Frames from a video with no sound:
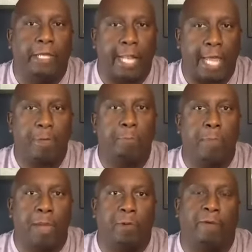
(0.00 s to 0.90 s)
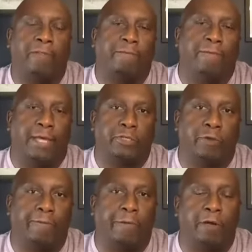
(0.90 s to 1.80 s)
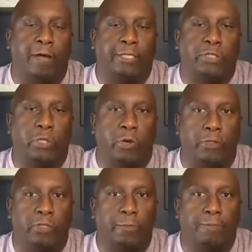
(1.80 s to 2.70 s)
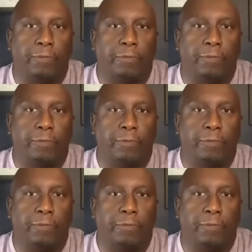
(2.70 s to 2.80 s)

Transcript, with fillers: and I'm a member of the vestry for Christ Church.